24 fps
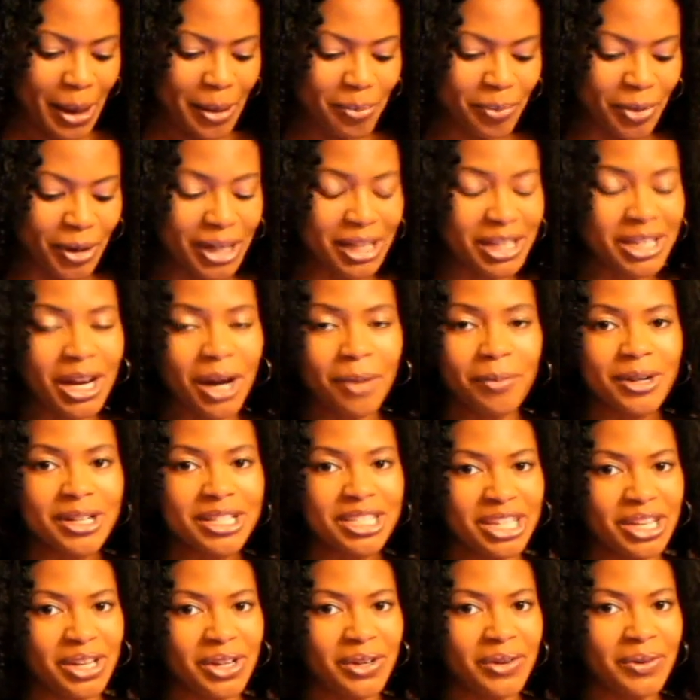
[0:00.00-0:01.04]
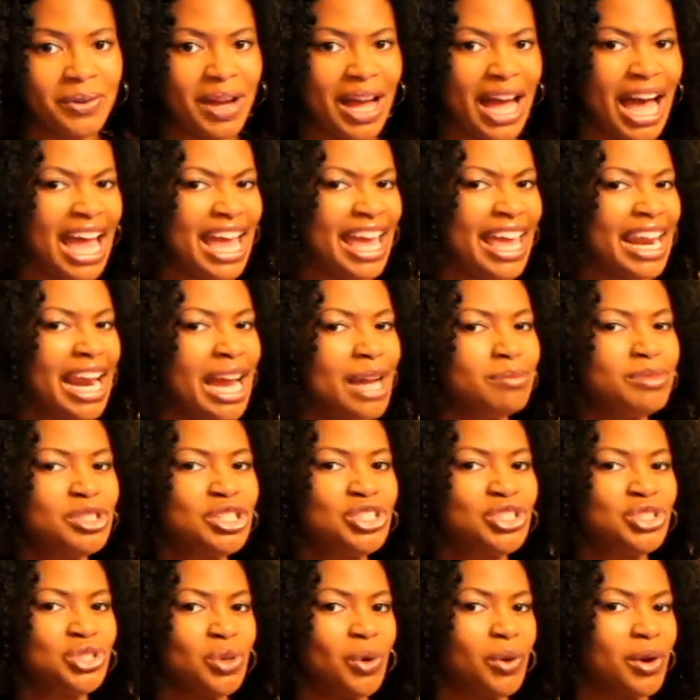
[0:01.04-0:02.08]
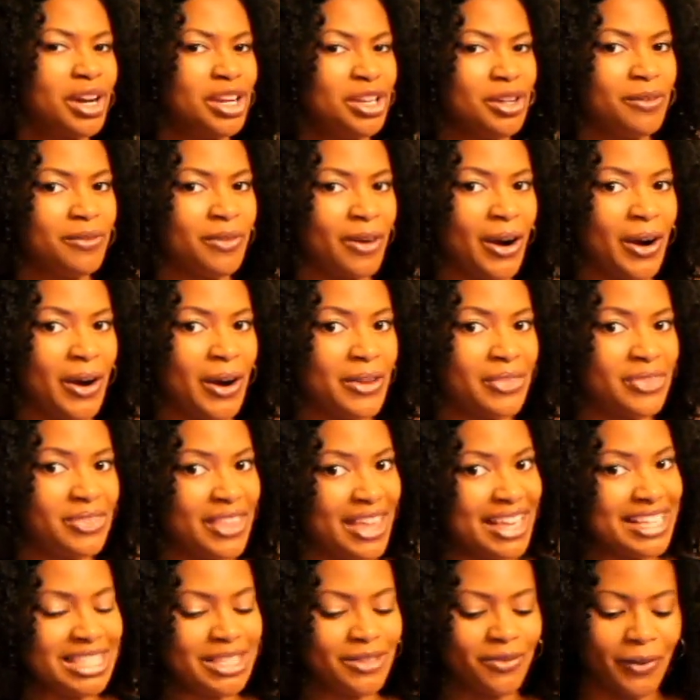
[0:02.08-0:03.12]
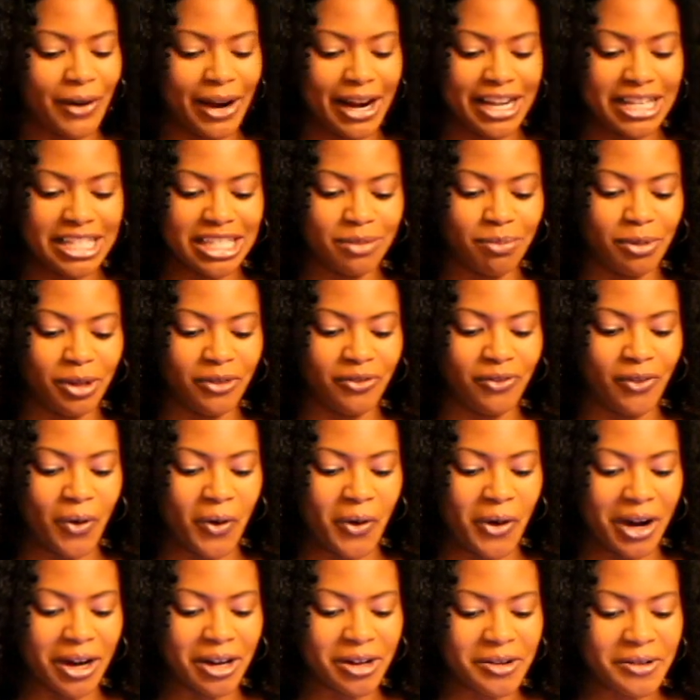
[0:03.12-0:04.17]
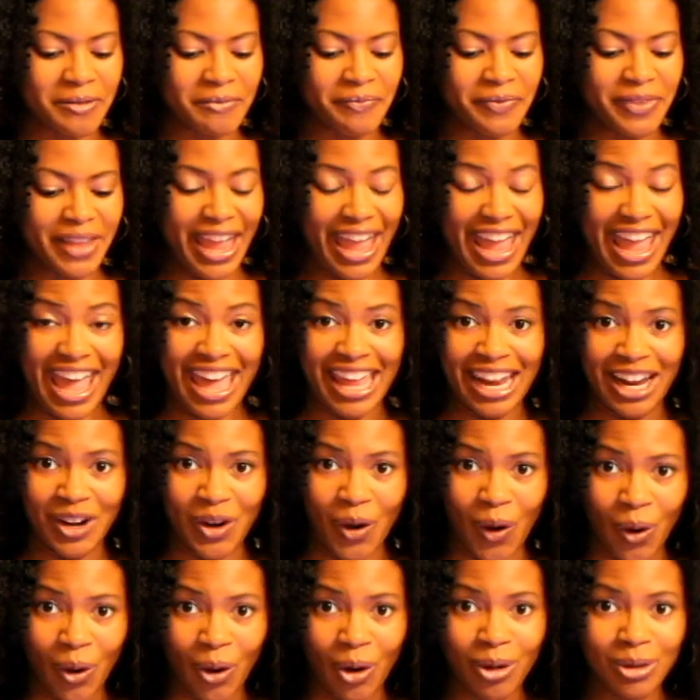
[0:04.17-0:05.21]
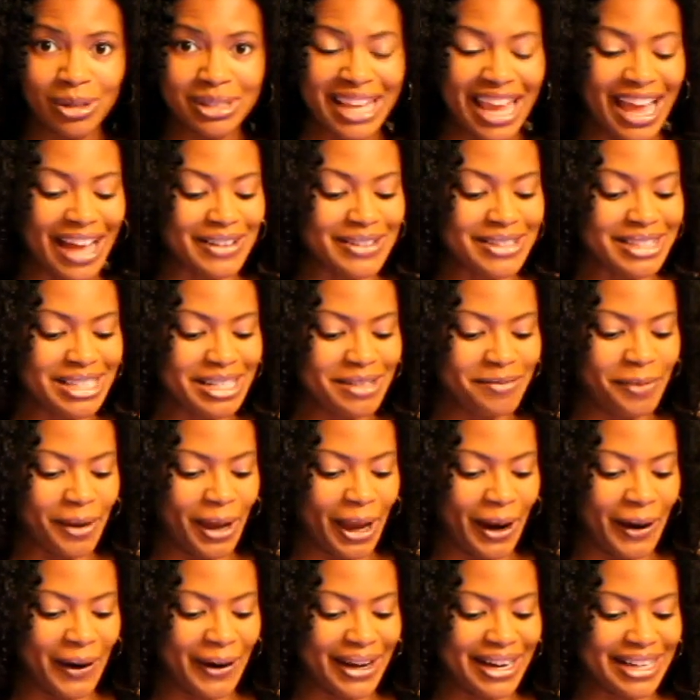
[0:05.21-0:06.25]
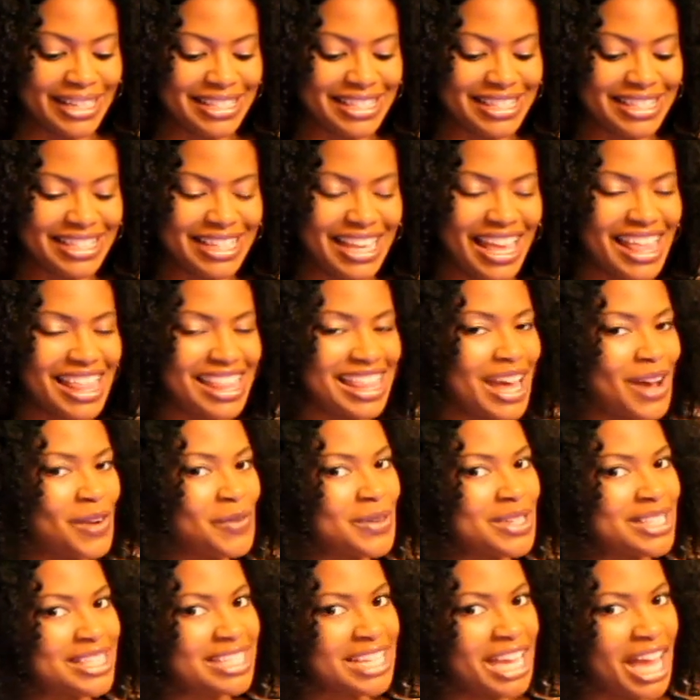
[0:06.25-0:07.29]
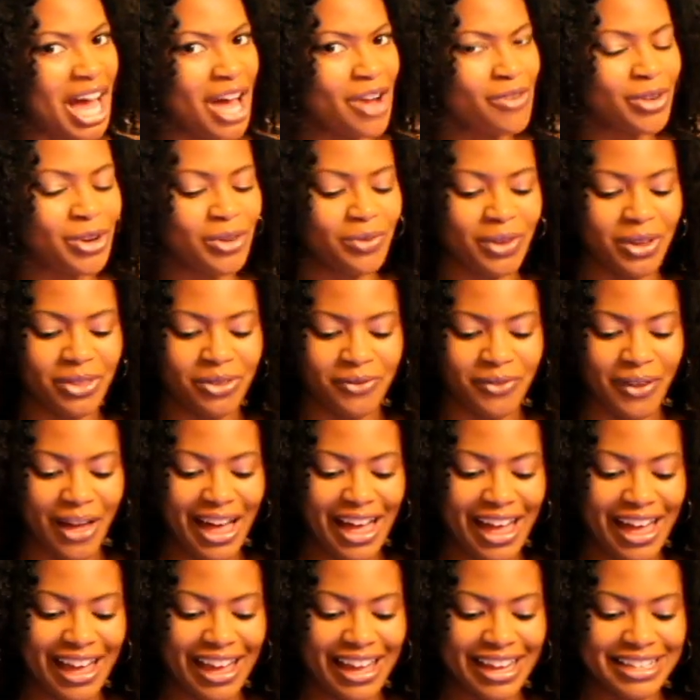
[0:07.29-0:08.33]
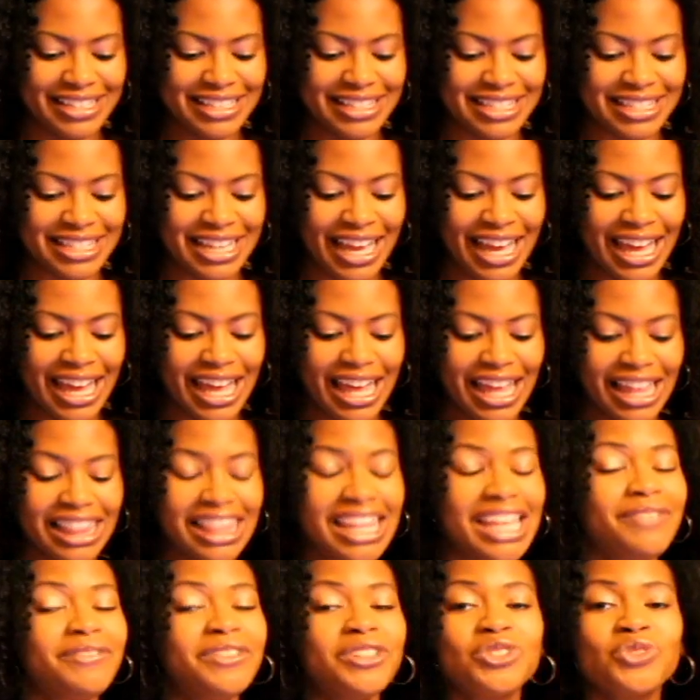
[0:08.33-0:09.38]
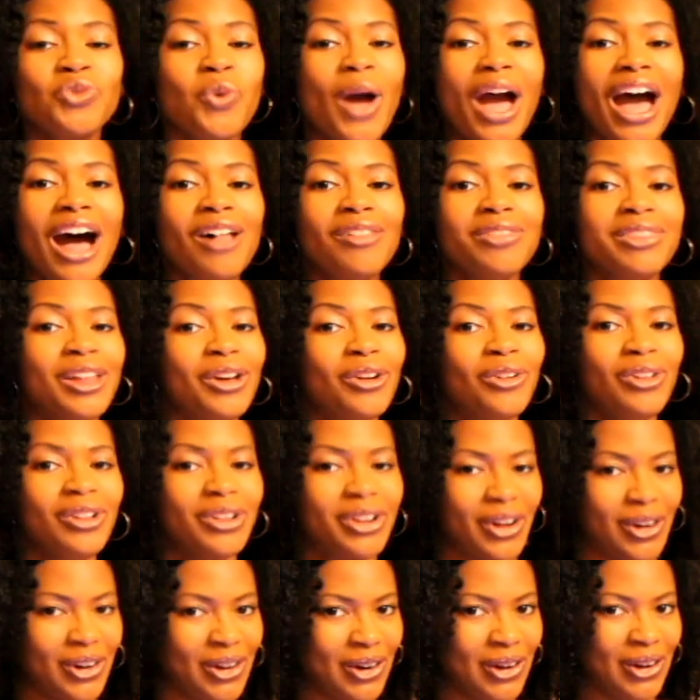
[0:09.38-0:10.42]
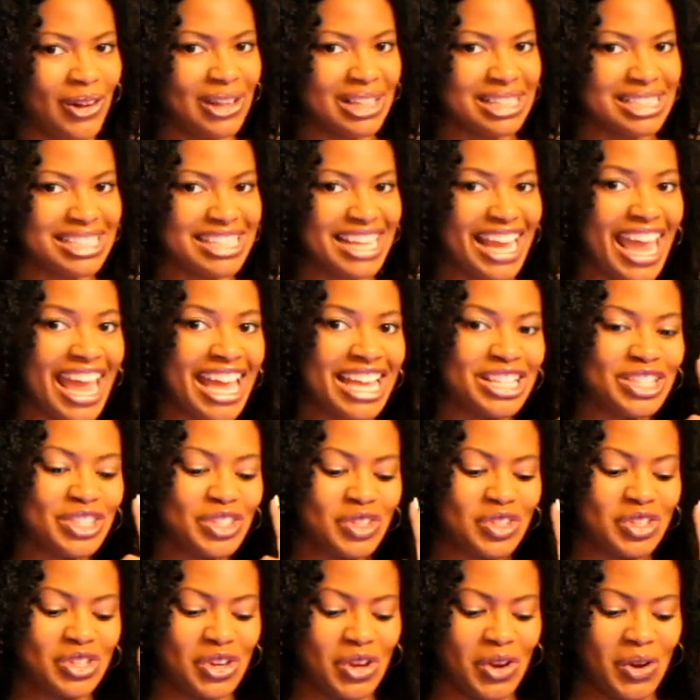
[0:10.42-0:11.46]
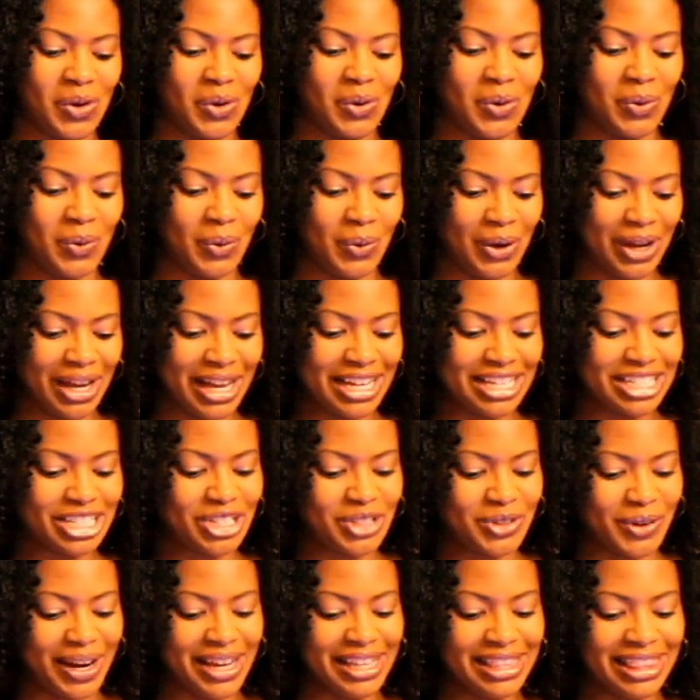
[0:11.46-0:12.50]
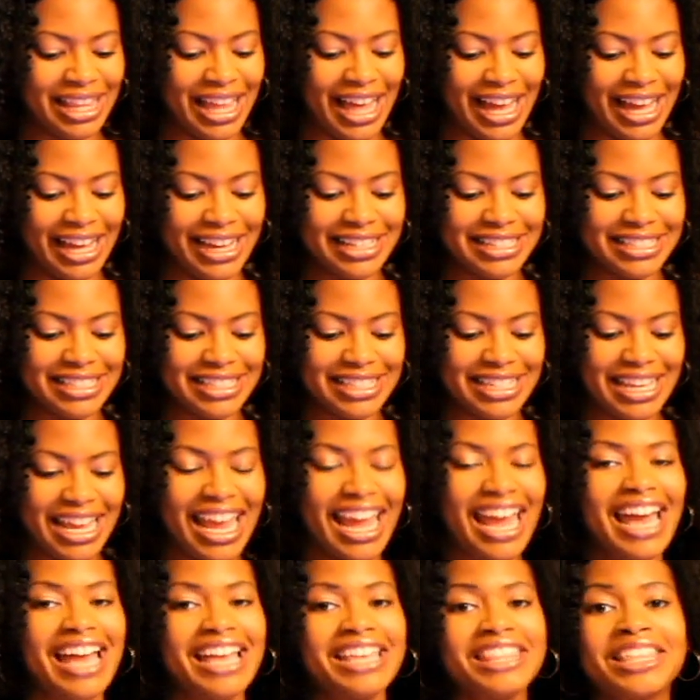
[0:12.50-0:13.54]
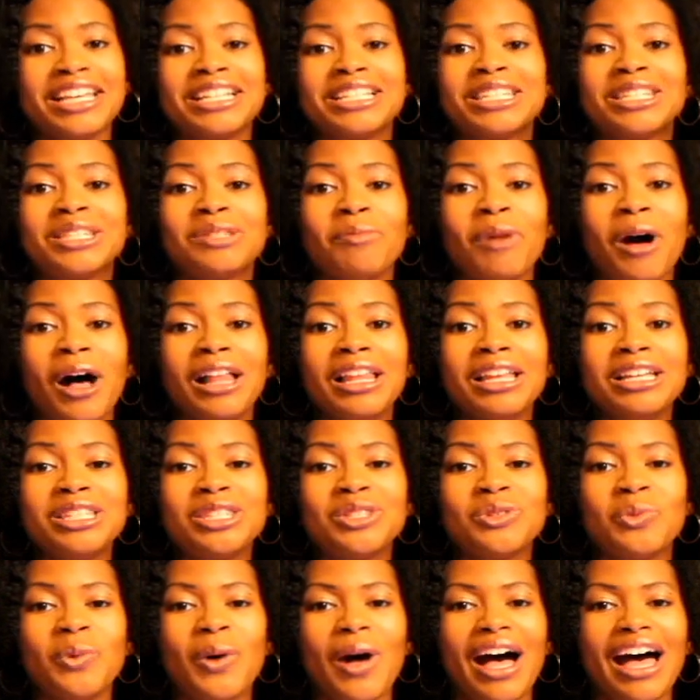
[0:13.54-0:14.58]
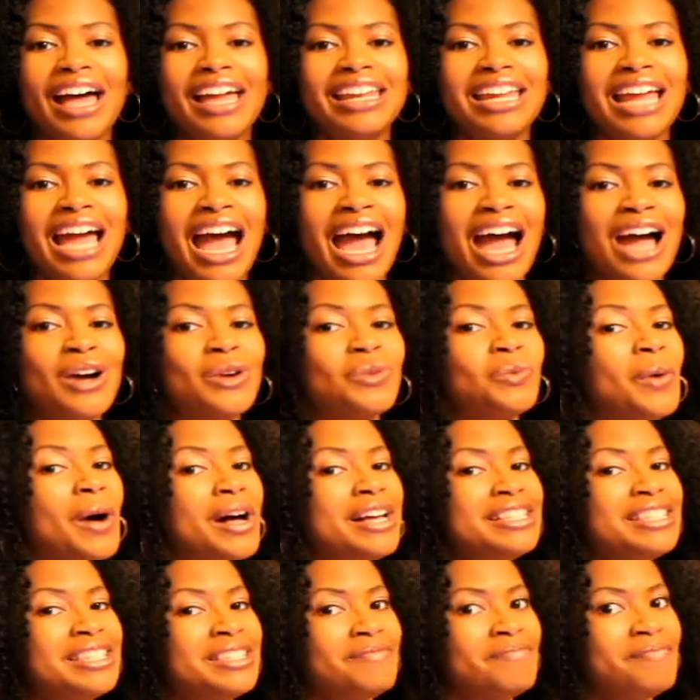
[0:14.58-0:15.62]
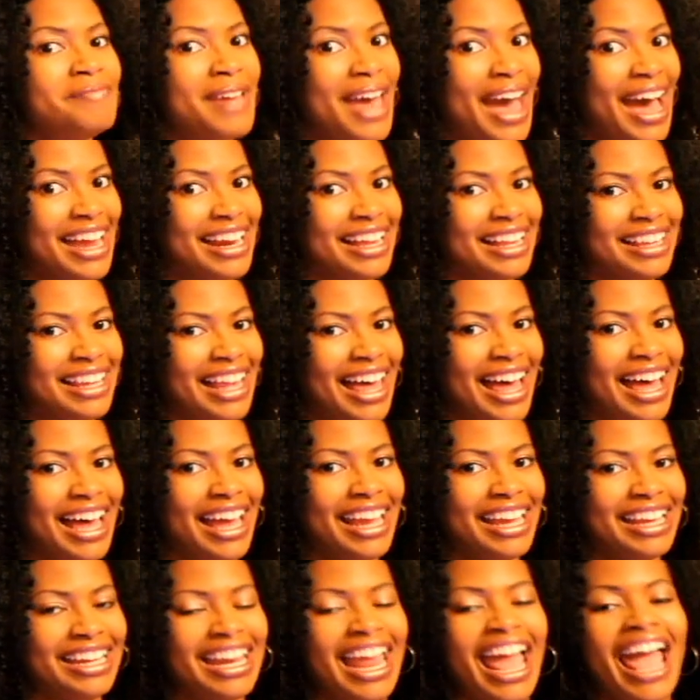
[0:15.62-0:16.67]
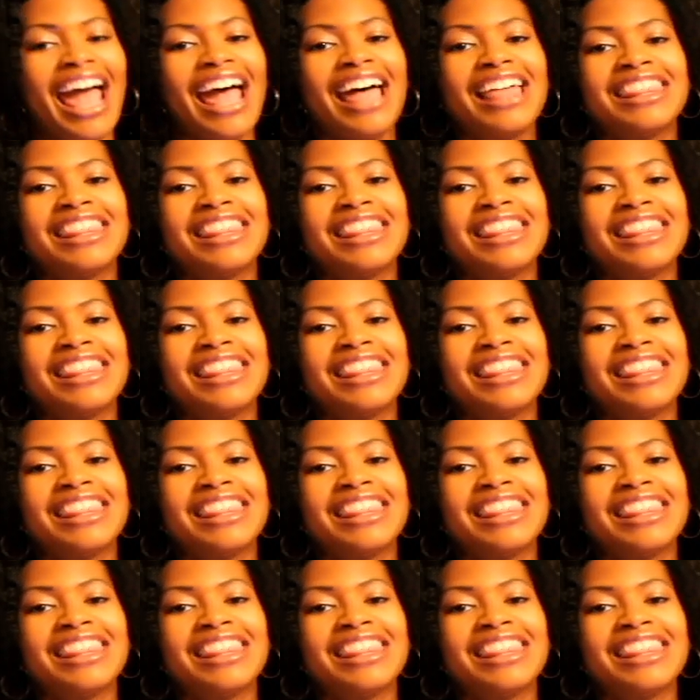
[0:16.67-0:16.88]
Book number 2, and I'm sure you've heard this phrase before. In an old house in Paris that was covered with vines lived 12 little girls in 2 straight lines. The smallest one was Madeline.